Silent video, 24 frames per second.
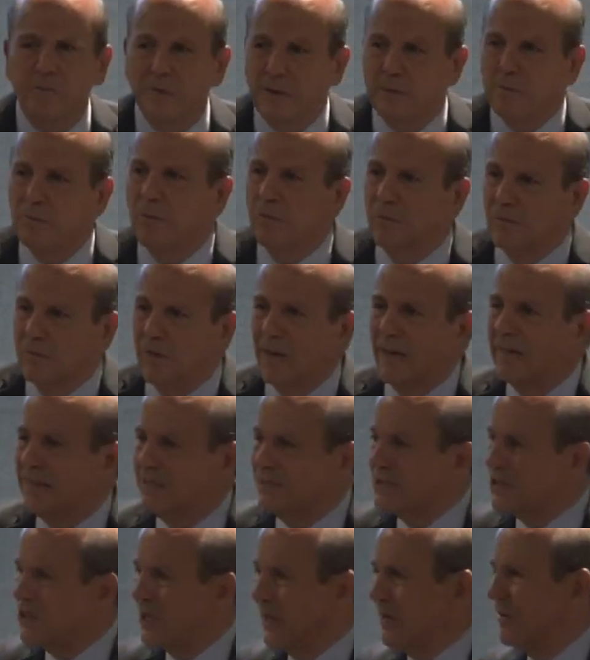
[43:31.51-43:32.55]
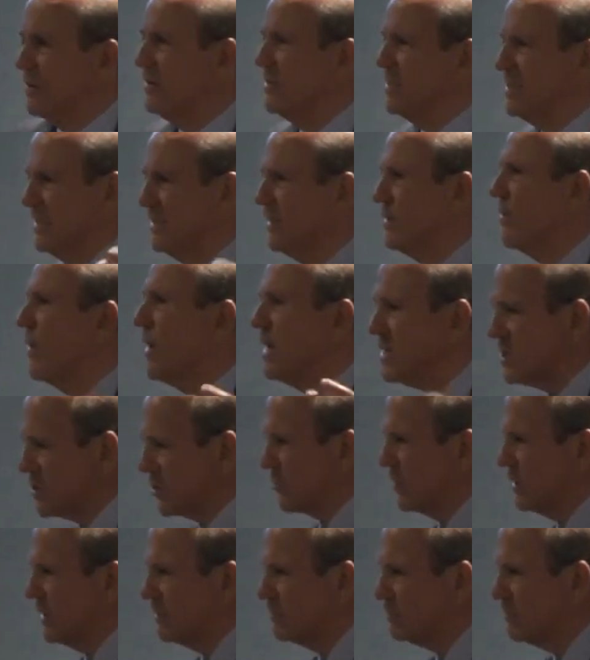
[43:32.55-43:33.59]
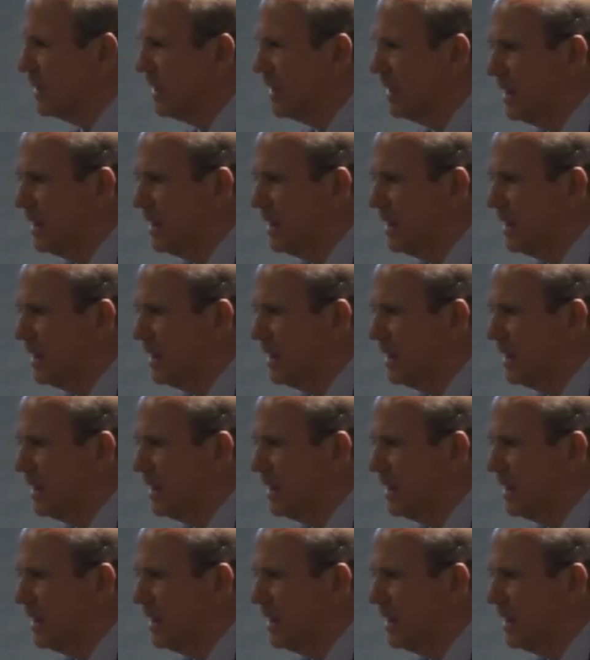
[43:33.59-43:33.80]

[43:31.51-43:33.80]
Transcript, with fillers: people like cherries in their ice cream.